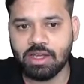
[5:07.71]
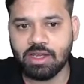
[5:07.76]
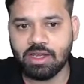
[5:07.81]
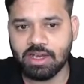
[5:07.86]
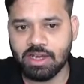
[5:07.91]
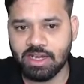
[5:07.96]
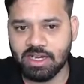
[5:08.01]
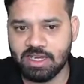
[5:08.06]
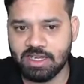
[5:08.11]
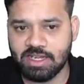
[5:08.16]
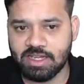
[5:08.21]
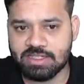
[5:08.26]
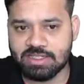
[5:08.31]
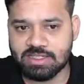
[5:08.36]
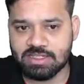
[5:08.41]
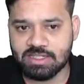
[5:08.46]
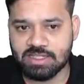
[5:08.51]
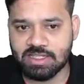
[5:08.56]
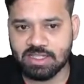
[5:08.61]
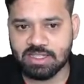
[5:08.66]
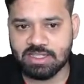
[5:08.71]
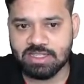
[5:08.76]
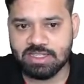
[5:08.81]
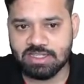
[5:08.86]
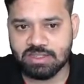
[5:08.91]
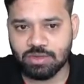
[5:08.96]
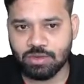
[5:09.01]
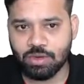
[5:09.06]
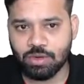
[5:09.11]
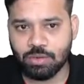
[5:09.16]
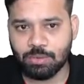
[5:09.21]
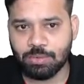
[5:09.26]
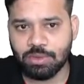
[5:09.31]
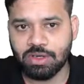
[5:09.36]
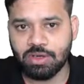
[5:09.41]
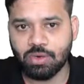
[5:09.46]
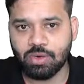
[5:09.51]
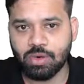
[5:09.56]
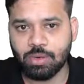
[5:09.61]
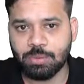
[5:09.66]
Right answer here is
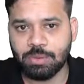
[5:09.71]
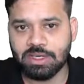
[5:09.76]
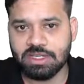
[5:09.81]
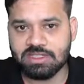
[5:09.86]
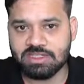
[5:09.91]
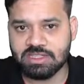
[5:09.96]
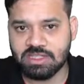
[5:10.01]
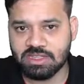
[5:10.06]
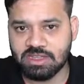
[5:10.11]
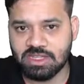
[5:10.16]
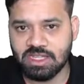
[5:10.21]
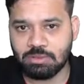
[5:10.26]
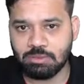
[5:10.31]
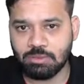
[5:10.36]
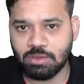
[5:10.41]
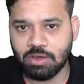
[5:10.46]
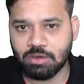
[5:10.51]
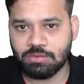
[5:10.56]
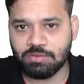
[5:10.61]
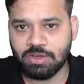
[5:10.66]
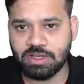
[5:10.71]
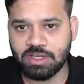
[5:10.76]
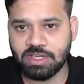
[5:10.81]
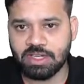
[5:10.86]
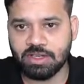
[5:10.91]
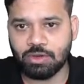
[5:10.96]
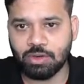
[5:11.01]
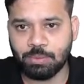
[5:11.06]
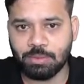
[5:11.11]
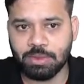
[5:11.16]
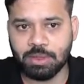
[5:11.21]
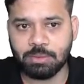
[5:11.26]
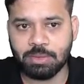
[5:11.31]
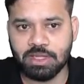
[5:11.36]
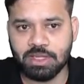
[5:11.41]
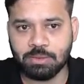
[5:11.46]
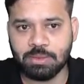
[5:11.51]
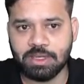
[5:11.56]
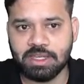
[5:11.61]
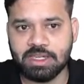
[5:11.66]
open. Open is the theme of FinTech Open
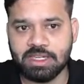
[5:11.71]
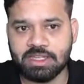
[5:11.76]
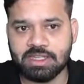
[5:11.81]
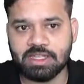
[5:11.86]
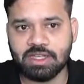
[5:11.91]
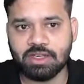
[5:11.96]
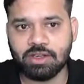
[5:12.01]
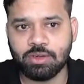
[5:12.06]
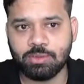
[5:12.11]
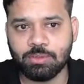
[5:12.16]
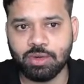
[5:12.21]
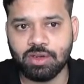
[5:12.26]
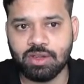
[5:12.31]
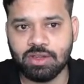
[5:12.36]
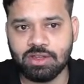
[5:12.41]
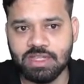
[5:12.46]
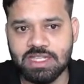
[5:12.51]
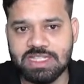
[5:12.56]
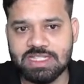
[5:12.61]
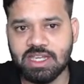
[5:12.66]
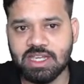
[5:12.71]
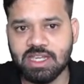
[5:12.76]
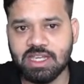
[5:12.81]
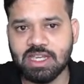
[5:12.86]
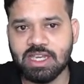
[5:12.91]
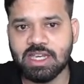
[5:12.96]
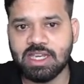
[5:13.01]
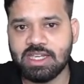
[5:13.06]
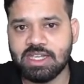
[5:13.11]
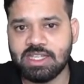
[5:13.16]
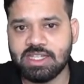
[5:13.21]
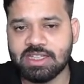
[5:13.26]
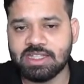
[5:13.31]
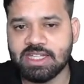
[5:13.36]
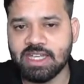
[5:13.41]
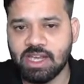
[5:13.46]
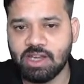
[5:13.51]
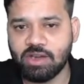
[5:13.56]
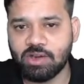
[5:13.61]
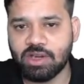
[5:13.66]
Month by Niti Aayog. More on this. Niti
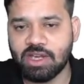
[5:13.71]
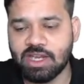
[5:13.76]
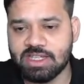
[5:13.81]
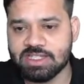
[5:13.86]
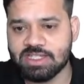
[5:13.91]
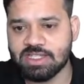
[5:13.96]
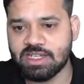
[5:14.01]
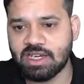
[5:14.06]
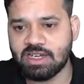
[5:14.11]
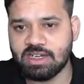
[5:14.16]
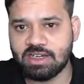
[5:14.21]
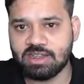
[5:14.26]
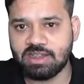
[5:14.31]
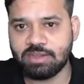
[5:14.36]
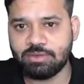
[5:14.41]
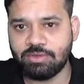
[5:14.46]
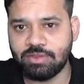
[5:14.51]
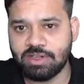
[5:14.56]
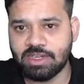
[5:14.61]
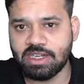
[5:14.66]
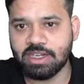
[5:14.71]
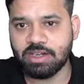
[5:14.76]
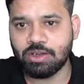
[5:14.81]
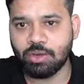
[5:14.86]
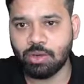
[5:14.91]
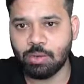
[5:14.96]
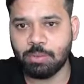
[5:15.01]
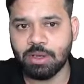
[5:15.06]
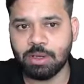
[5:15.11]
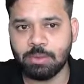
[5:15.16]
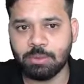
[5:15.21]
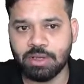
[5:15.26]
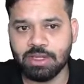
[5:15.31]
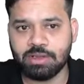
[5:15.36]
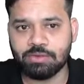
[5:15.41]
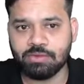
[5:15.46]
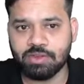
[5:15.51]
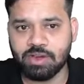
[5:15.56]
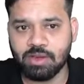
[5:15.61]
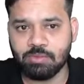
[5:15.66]
Aayog has started the FinTech Open
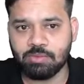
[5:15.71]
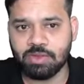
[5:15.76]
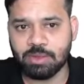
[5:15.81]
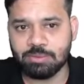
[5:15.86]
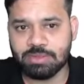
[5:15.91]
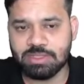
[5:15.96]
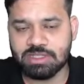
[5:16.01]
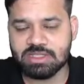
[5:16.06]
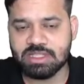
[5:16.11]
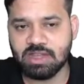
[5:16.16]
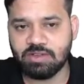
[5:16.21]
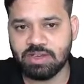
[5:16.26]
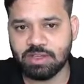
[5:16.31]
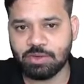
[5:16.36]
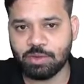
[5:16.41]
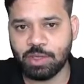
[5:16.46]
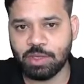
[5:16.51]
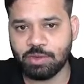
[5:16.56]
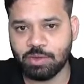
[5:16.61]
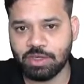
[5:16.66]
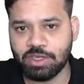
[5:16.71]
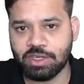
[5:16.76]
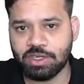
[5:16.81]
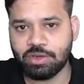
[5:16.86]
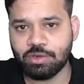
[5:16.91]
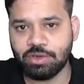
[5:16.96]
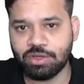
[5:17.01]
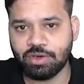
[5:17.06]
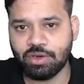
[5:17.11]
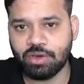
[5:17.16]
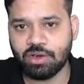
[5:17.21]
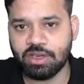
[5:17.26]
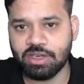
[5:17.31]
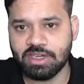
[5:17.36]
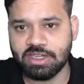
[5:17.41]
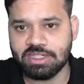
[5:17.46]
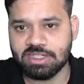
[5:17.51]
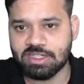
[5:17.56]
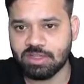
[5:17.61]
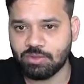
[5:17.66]
Month from Feb 7, 2022 in
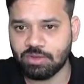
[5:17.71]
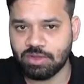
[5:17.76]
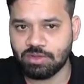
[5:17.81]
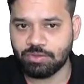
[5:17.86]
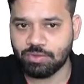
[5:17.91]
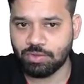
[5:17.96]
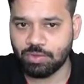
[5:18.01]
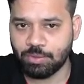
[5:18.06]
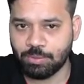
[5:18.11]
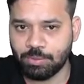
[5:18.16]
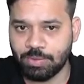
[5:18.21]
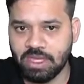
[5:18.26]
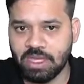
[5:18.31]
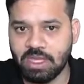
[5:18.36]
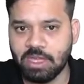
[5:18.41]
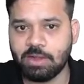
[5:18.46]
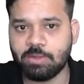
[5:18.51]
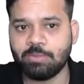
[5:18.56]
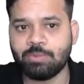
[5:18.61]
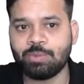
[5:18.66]
coordination with PhonePe.